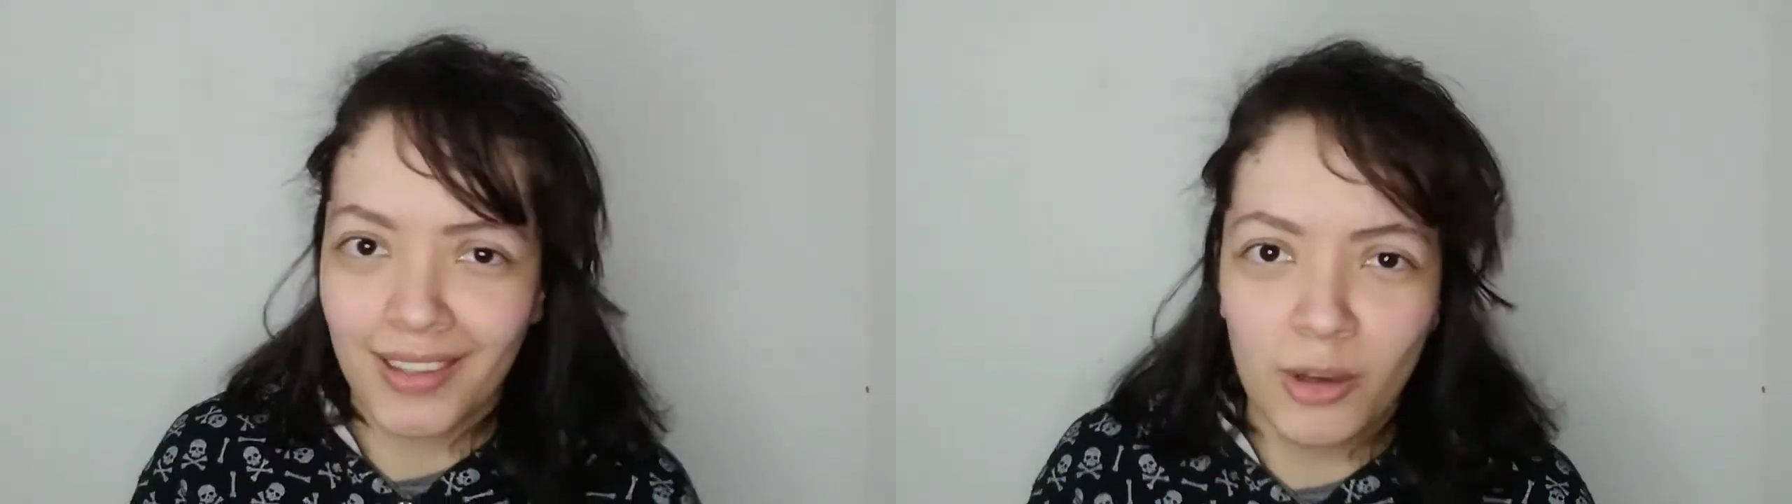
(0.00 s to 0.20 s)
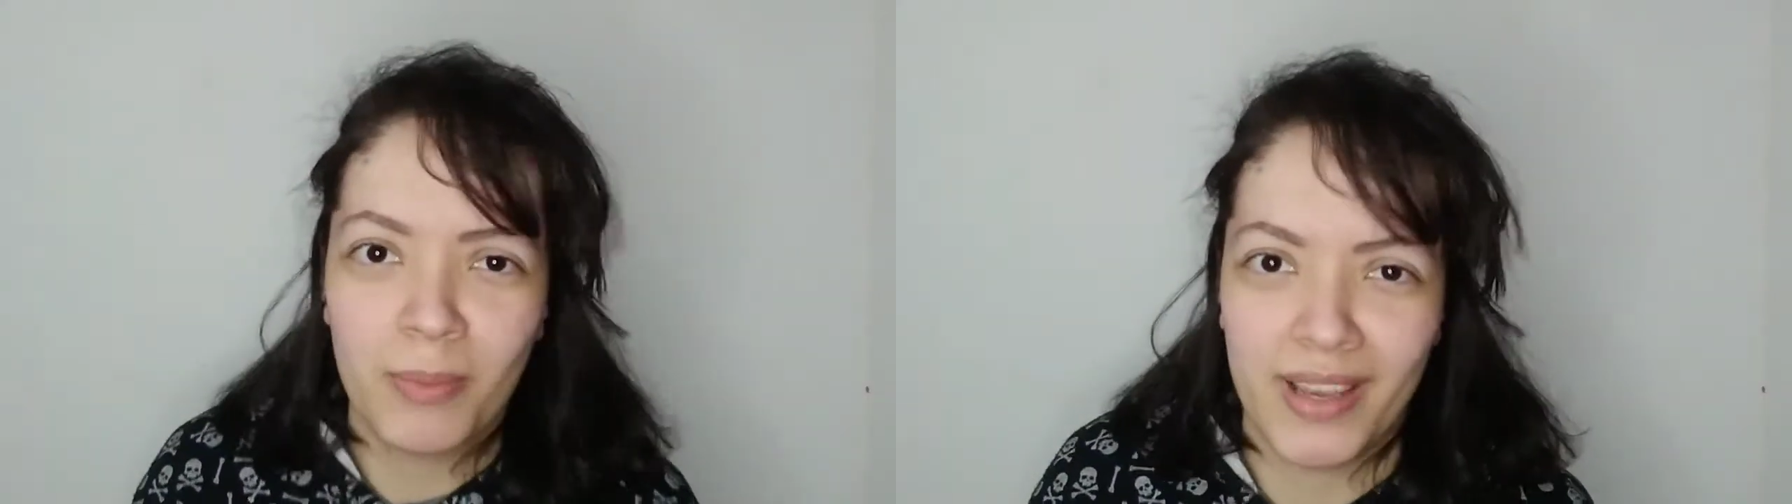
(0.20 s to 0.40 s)

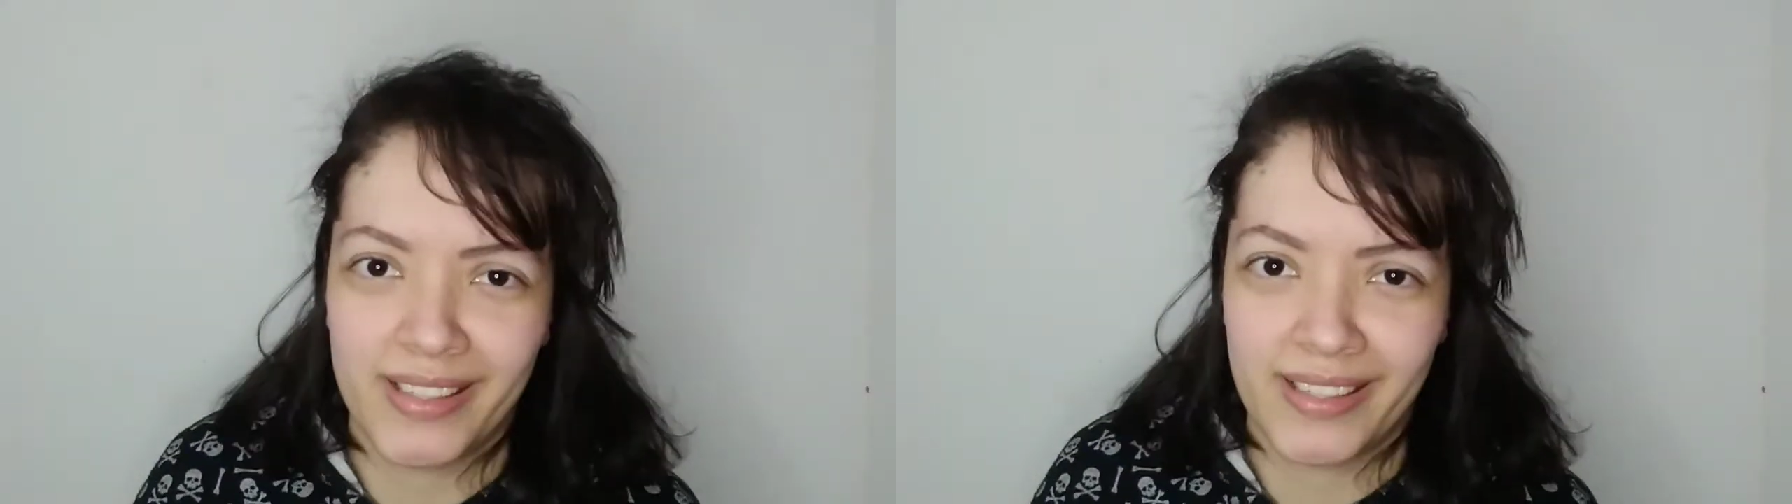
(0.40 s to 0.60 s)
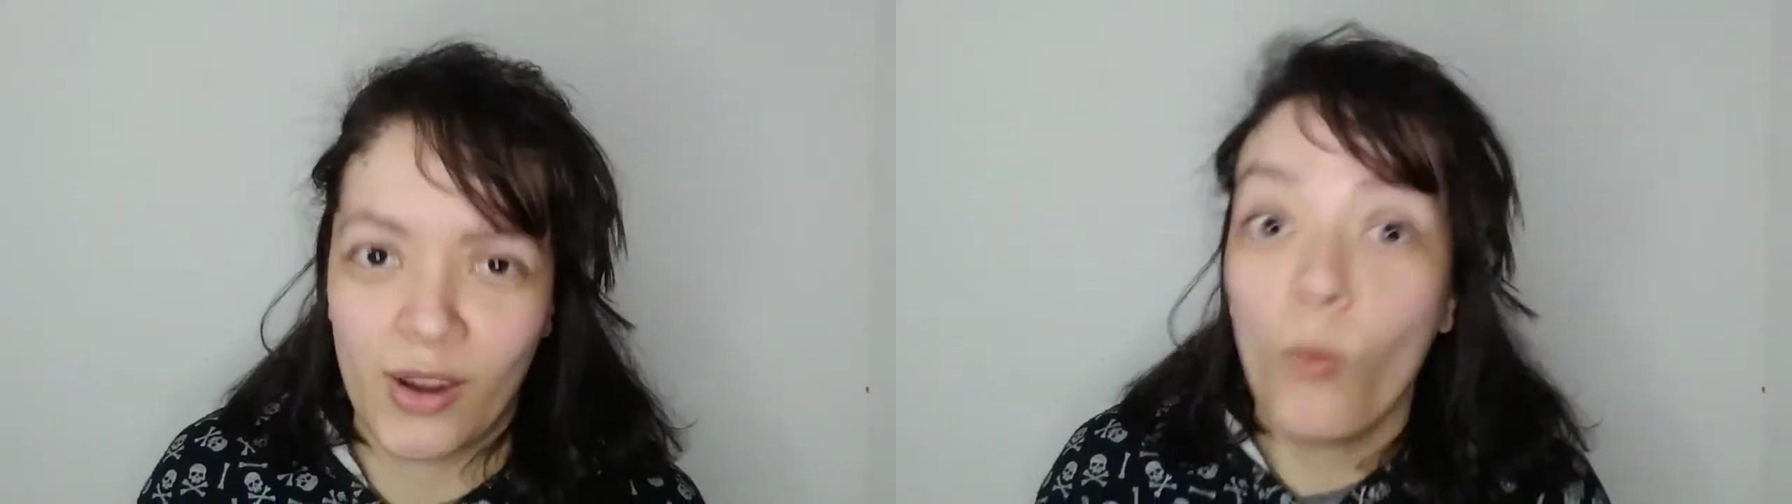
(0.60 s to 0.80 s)
Elon
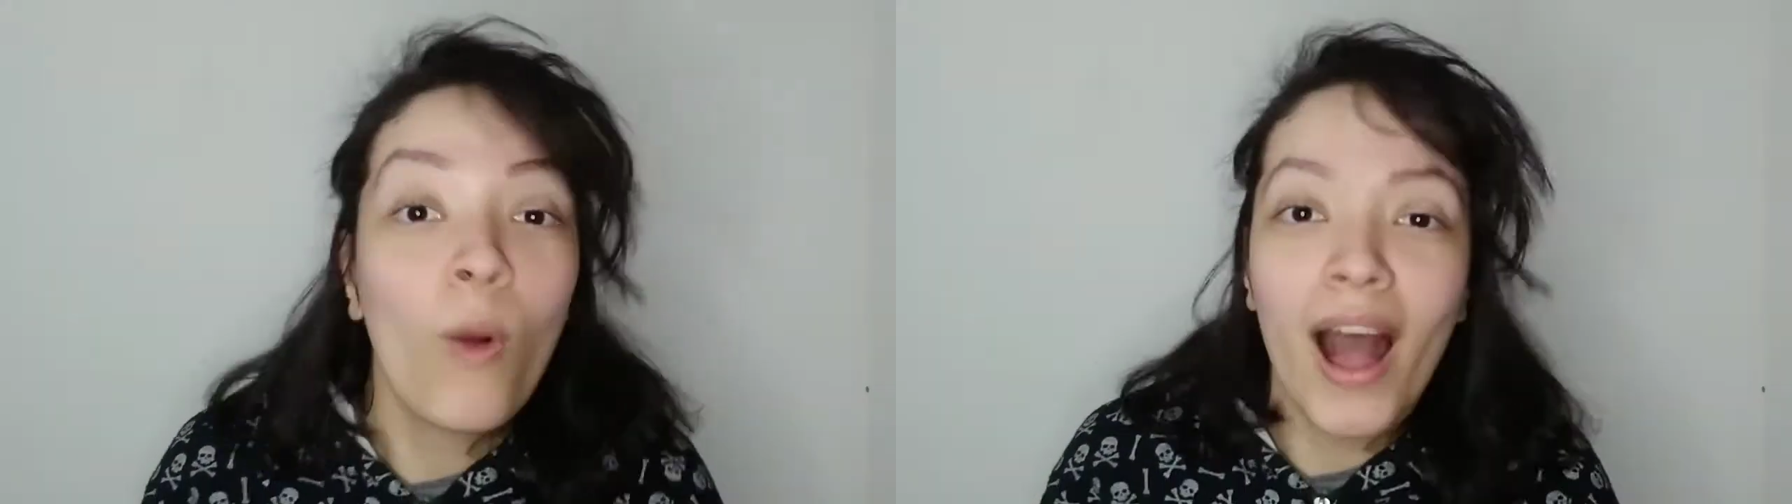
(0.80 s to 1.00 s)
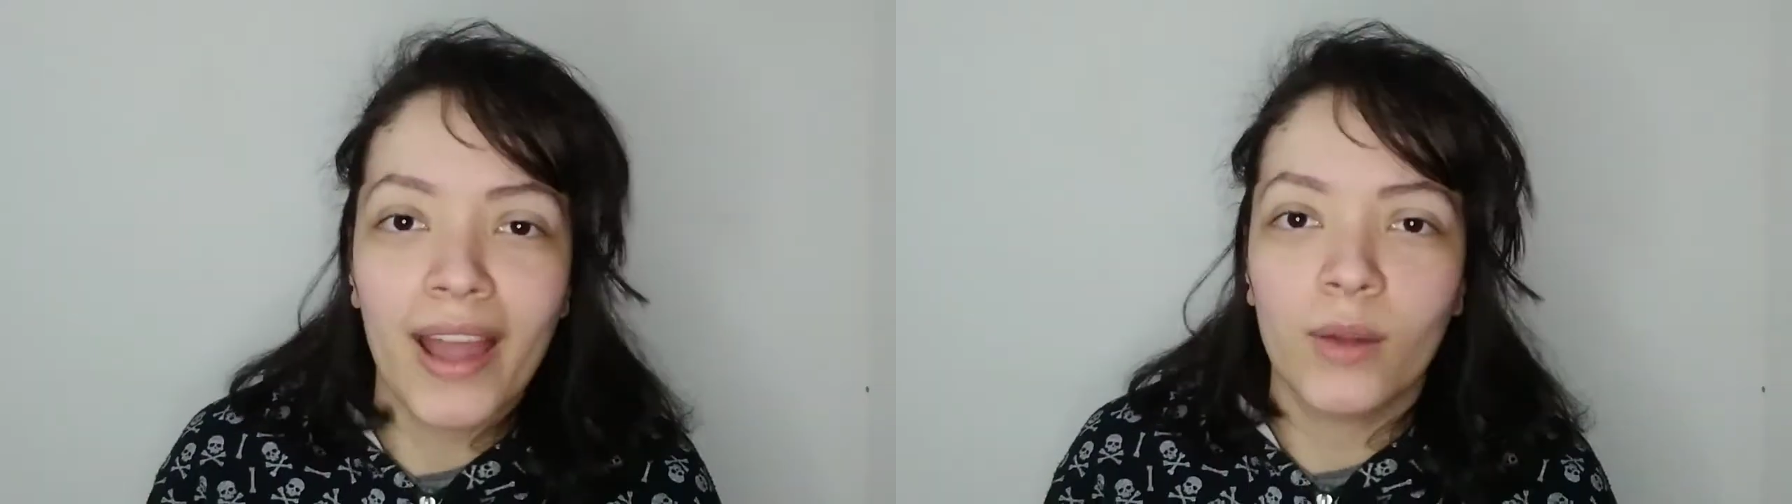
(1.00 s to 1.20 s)
Musk?
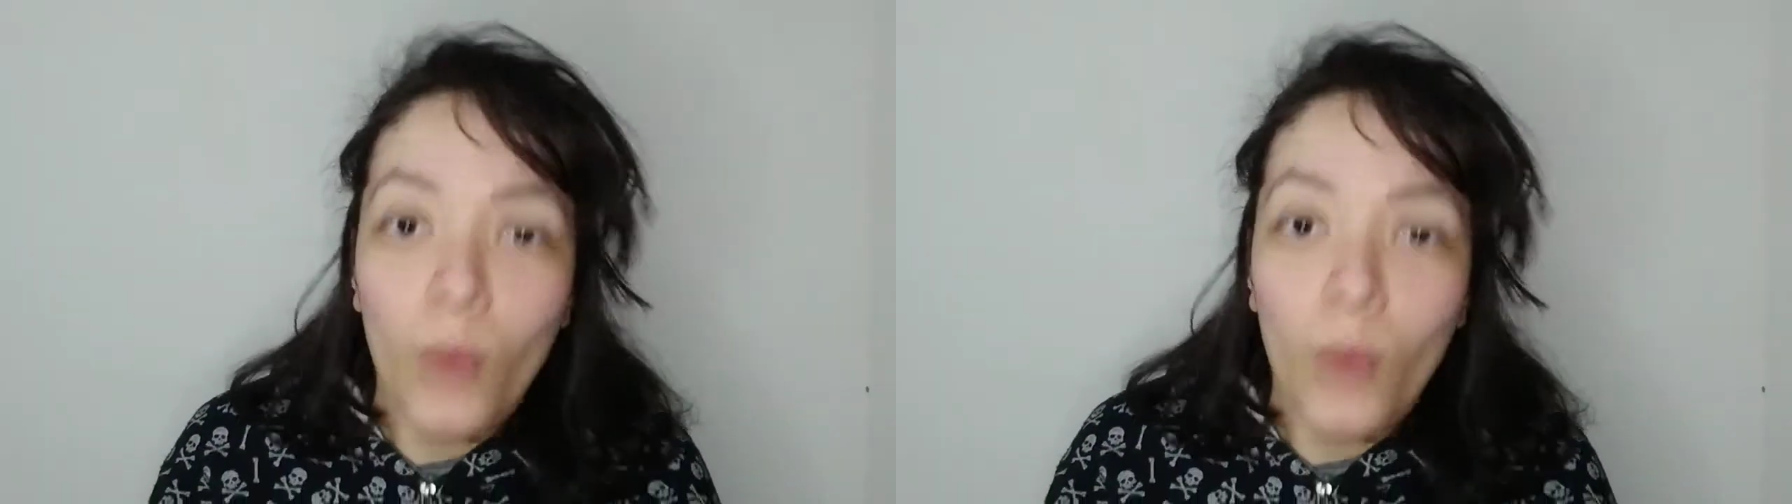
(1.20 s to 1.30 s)
Why?